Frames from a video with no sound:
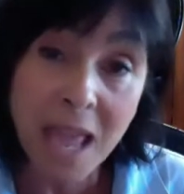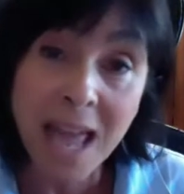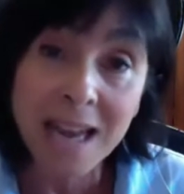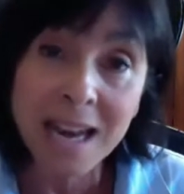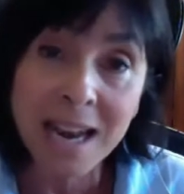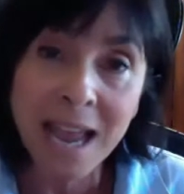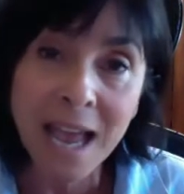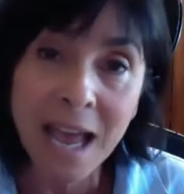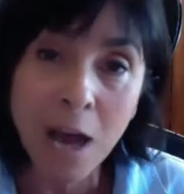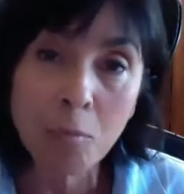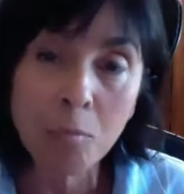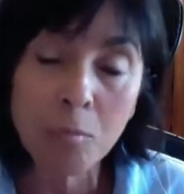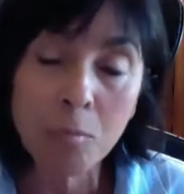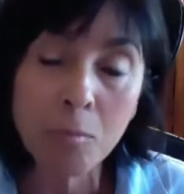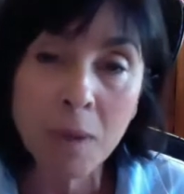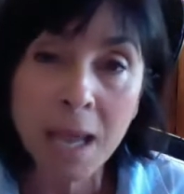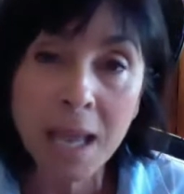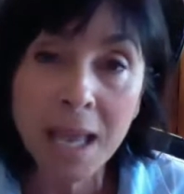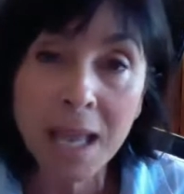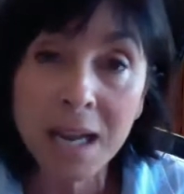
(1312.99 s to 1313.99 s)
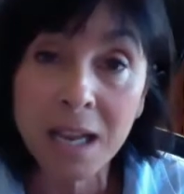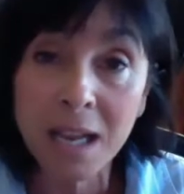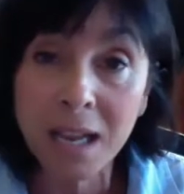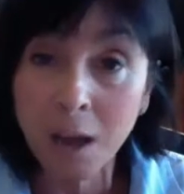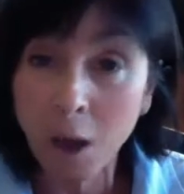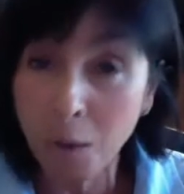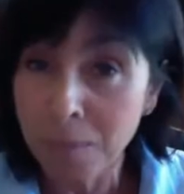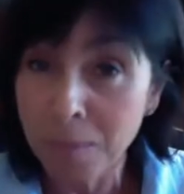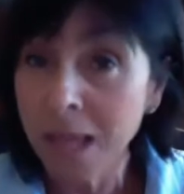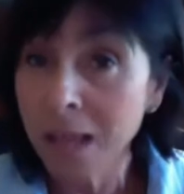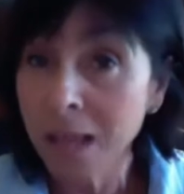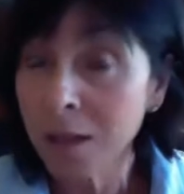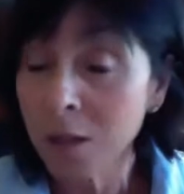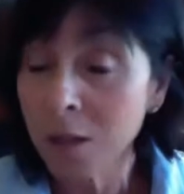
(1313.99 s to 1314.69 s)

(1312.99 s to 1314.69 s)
and how it can make